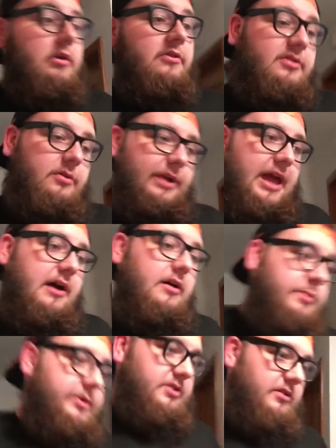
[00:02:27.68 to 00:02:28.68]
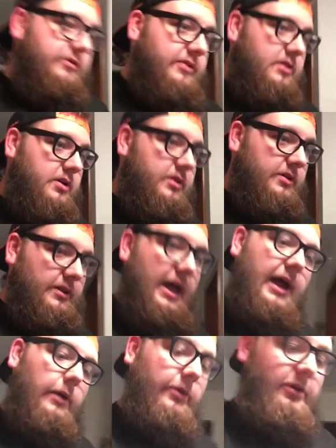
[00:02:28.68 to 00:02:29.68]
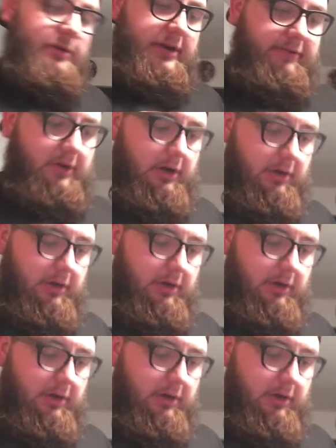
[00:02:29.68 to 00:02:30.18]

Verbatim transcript: So yeah, we drove the hour or whatever